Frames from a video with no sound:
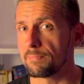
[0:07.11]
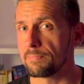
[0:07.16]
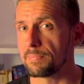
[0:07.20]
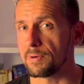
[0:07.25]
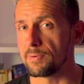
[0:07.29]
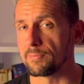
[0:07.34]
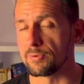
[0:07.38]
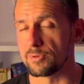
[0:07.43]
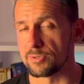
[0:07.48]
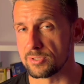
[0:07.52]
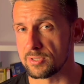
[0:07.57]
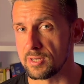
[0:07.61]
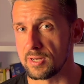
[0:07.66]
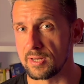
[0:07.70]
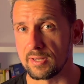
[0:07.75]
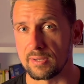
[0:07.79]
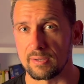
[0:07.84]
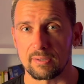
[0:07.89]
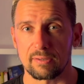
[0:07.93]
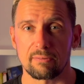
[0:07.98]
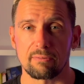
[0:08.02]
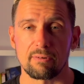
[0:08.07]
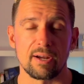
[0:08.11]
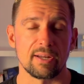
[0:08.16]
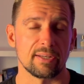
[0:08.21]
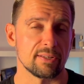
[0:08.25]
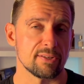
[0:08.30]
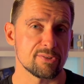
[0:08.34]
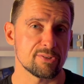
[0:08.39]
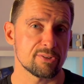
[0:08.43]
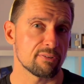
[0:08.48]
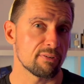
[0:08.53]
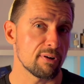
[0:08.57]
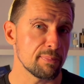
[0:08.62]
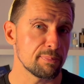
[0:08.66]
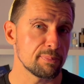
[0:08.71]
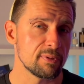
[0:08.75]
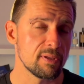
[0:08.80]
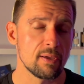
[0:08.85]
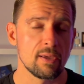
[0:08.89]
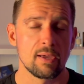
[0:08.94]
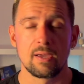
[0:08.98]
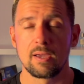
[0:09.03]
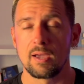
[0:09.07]
previously created script
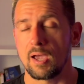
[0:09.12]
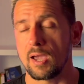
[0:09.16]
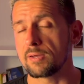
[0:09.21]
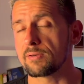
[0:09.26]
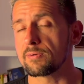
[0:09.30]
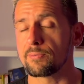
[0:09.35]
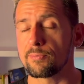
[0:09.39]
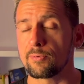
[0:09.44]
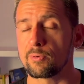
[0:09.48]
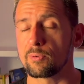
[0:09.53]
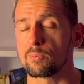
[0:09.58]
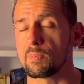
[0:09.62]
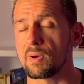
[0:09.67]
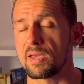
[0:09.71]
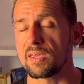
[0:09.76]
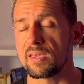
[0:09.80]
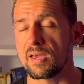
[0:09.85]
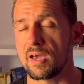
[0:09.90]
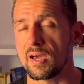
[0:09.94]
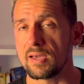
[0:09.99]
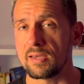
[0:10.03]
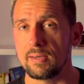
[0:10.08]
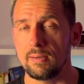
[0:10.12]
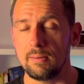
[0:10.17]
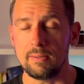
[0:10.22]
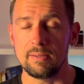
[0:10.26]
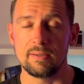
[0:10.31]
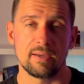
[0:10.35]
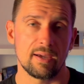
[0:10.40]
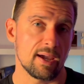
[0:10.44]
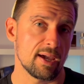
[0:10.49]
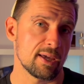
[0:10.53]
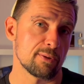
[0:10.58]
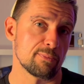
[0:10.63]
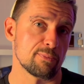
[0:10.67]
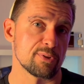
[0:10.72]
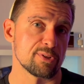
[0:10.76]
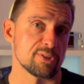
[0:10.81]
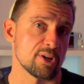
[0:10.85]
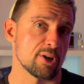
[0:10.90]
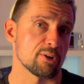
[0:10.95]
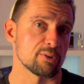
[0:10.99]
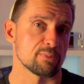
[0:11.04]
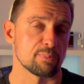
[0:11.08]
and reviewed by AI and
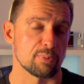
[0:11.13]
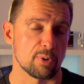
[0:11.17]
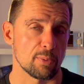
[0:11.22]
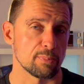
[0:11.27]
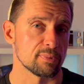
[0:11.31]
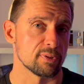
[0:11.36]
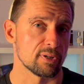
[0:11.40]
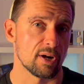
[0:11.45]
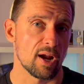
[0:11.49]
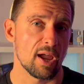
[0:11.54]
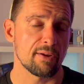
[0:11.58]
without prompter.